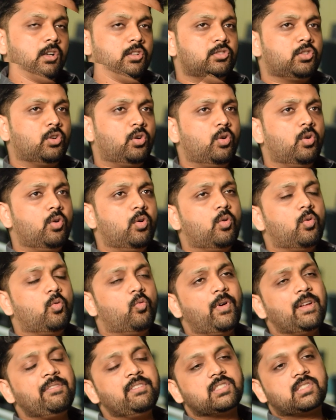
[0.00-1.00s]
So
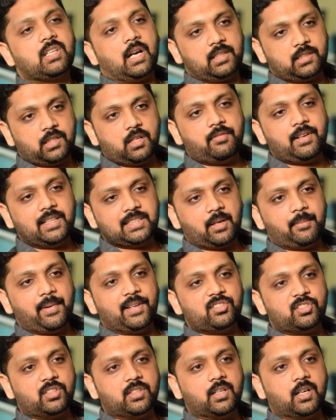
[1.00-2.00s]
when we started off, as I
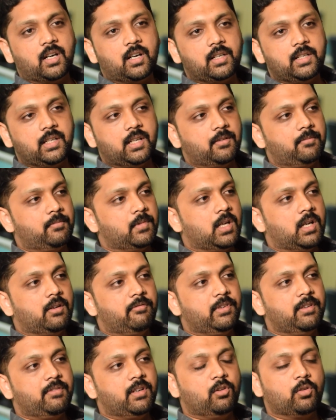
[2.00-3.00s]
mentioned earlier,
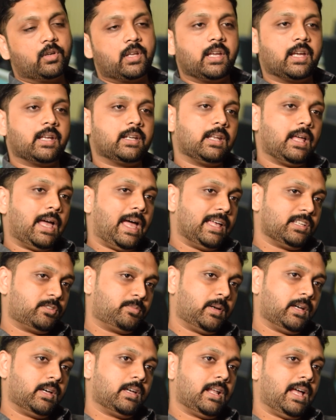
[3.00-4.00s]
we were looking at
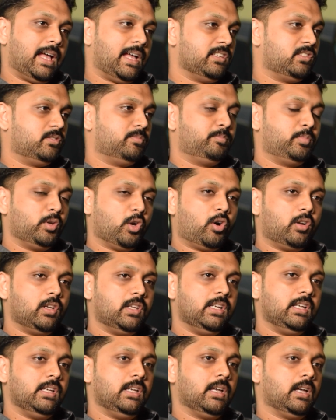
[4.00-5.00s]
Aspire as
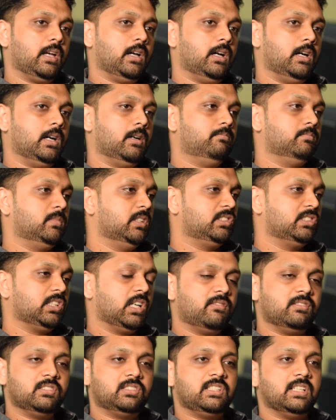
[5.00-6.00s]
purely a
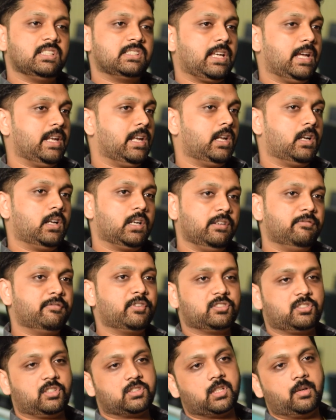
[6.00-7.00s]
service desk and an
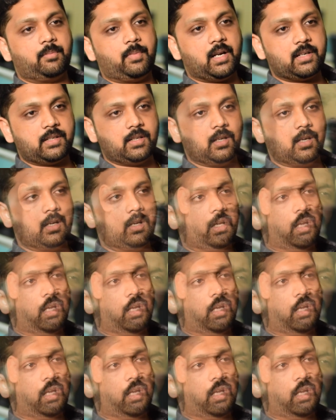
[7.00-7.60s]
infrastructure partner.